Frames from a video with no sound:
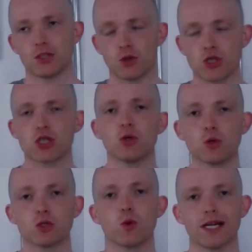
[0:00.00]
your
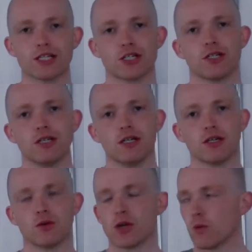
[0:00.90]
slow twitch.
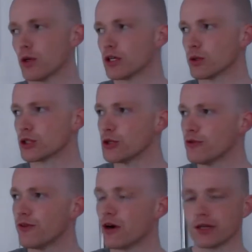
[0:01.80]
You know, not wanting to go too
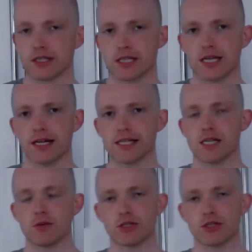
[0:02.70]
far into the science here.